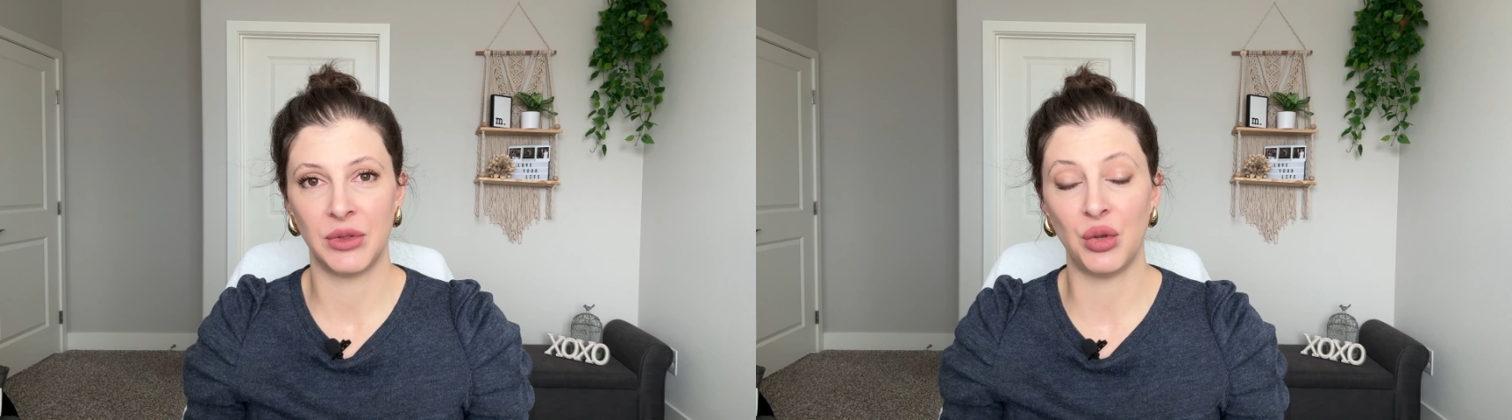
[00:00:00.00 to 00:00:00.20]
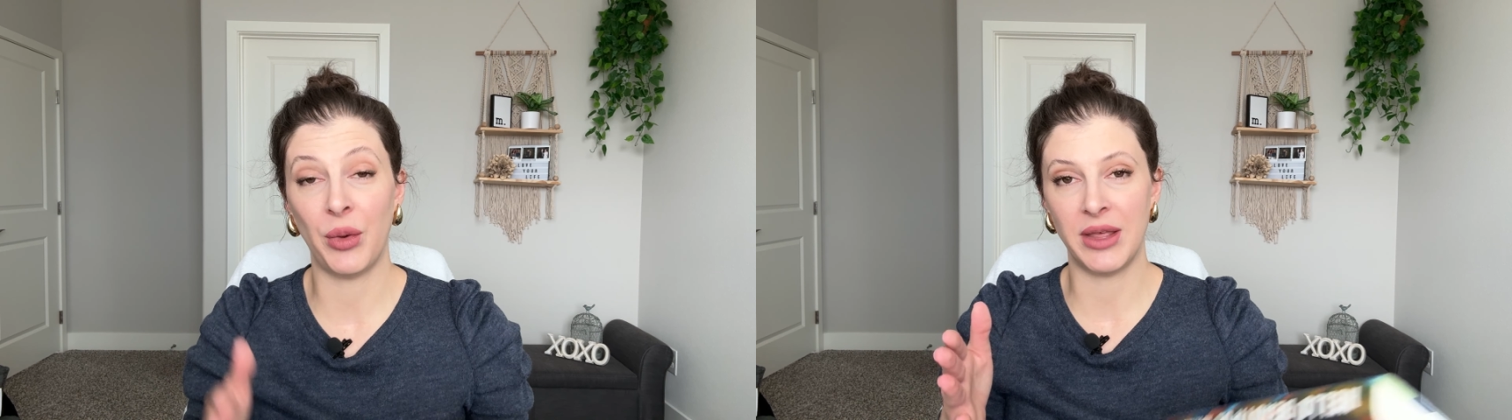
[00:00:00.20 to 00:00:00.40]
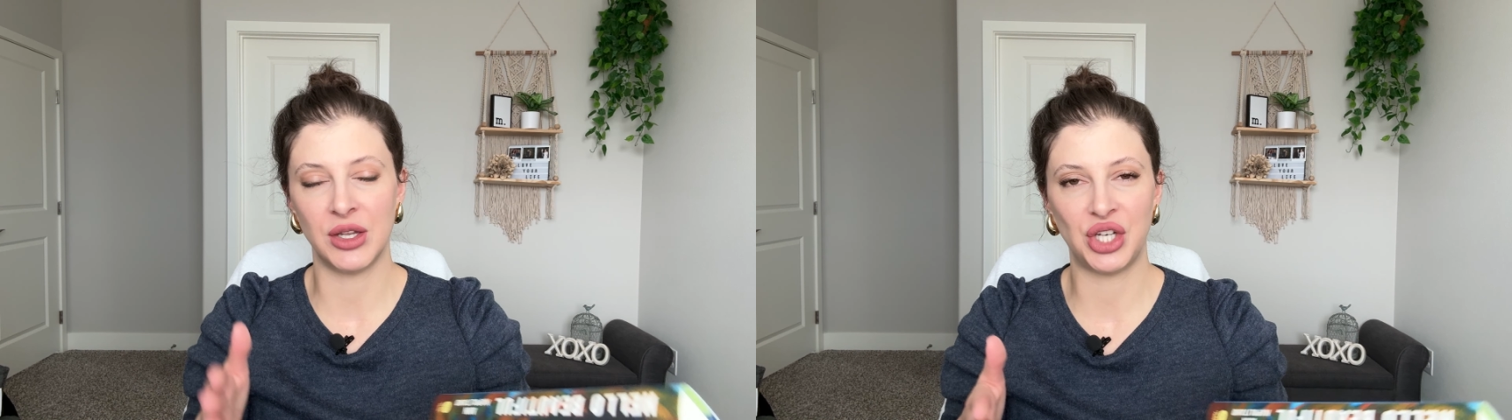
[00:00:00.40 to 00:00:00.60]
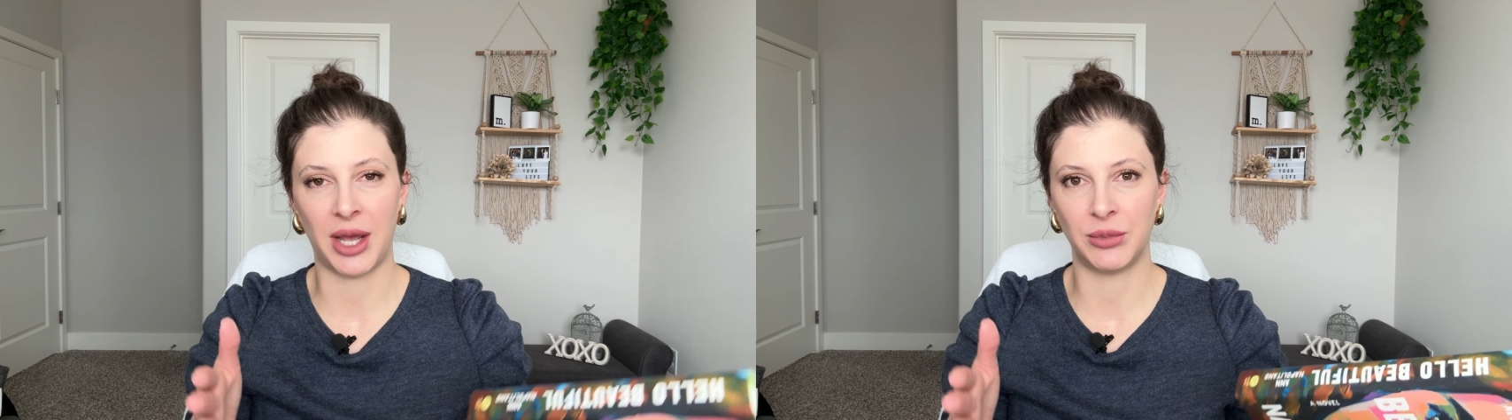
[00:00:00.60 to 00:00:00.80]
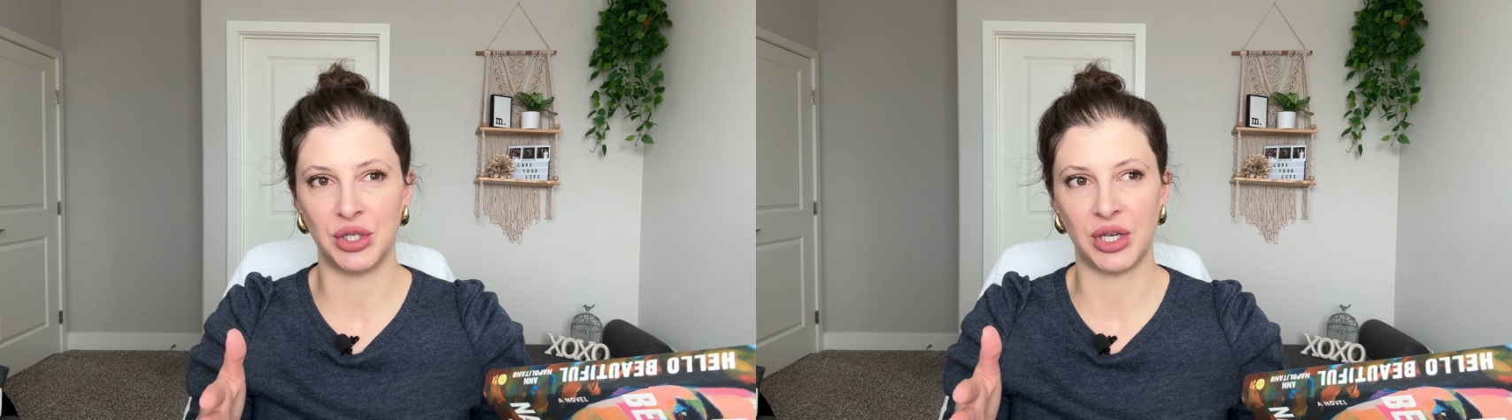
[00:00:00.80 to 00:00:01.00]
the way the
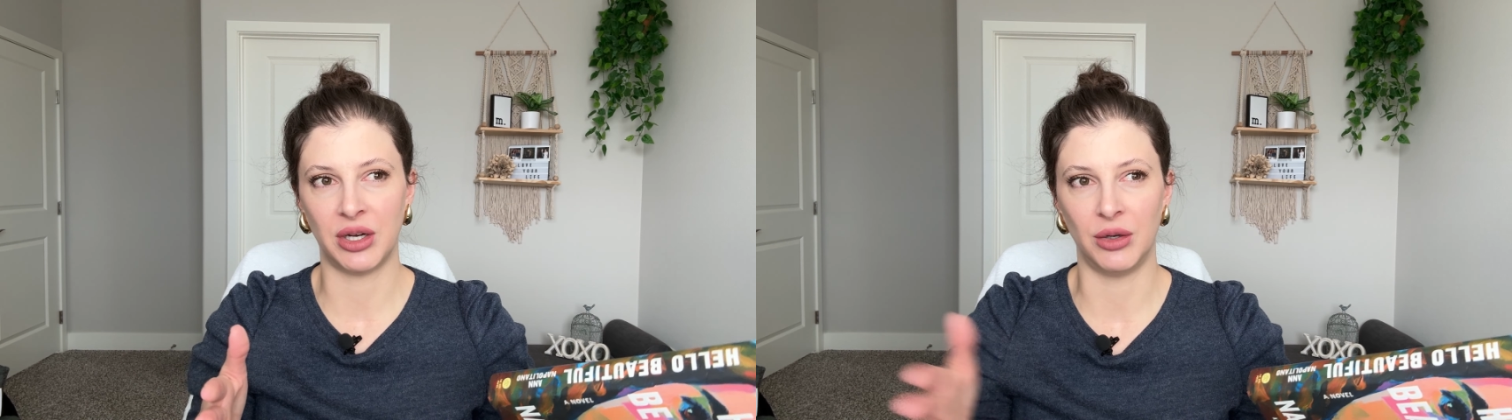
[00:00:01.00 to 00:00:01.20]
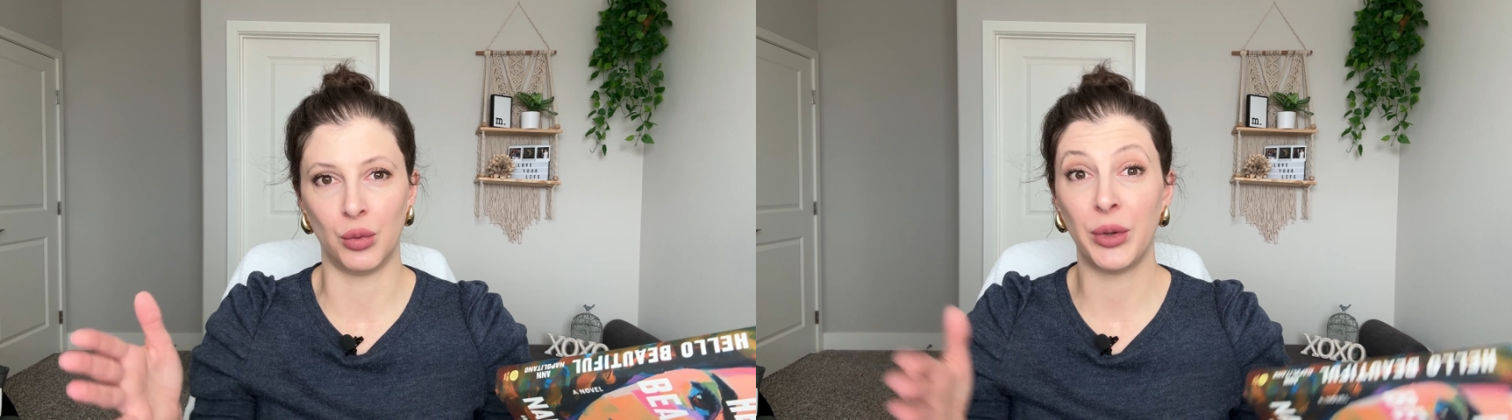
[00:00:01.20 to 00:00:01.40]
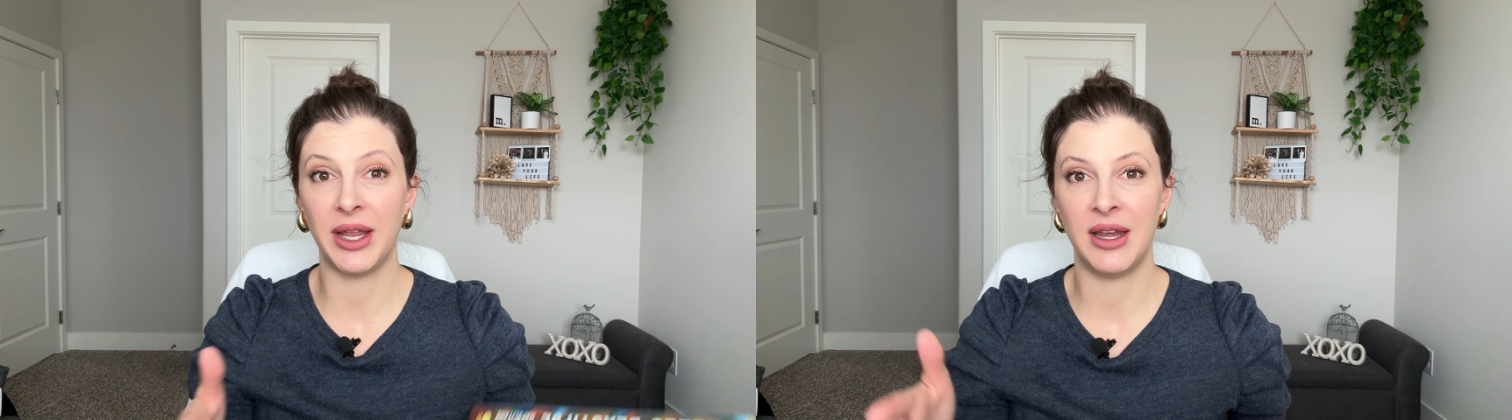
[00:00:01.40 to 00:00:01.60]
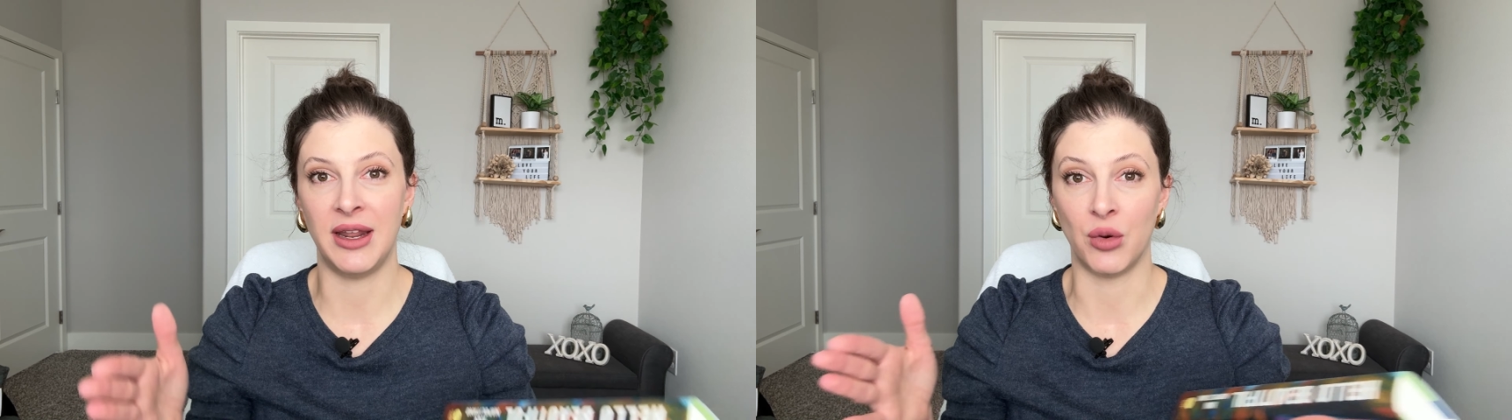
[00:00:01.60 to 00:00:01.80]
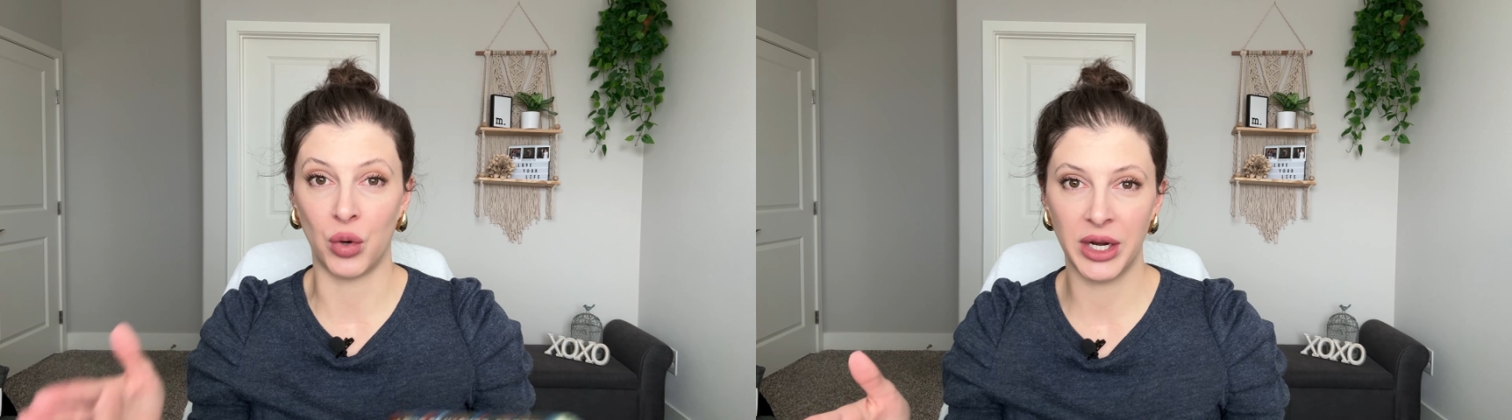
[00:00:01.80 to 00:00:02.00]
chapters are written
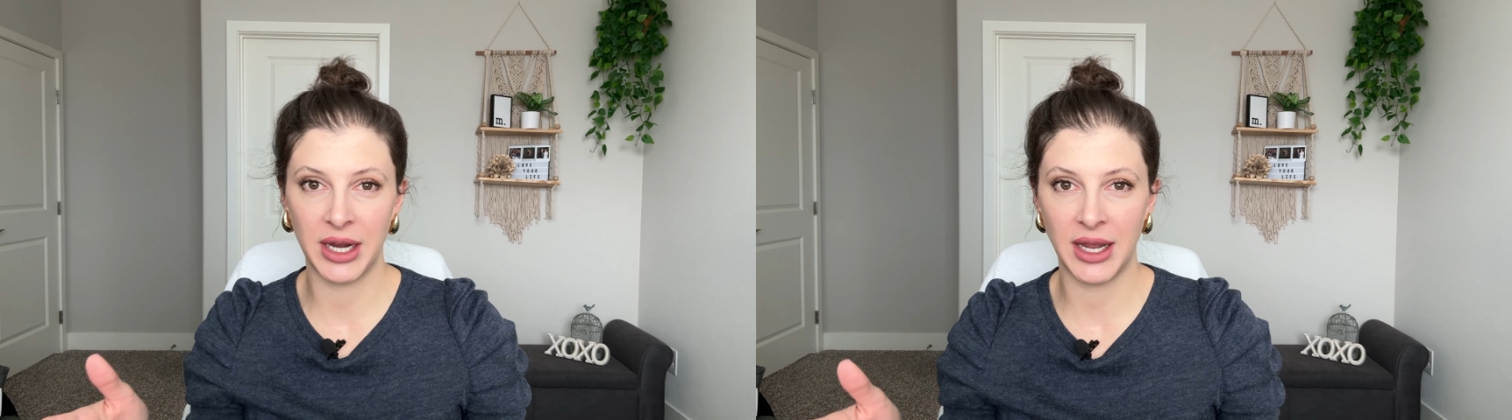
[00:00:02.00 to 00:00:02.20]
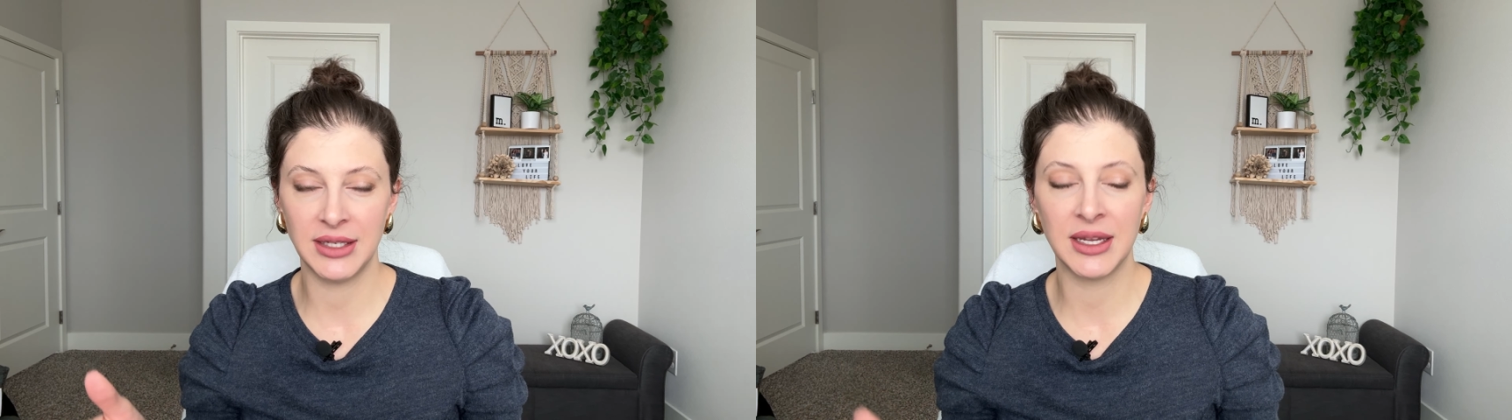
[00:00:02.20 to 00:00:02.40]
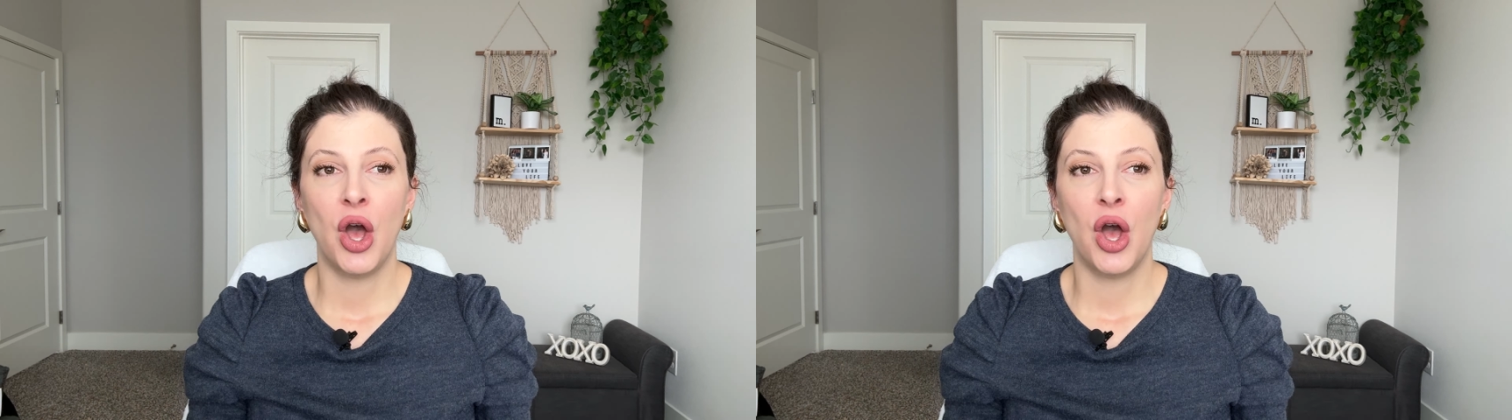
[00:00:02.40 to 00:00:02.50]
and organized,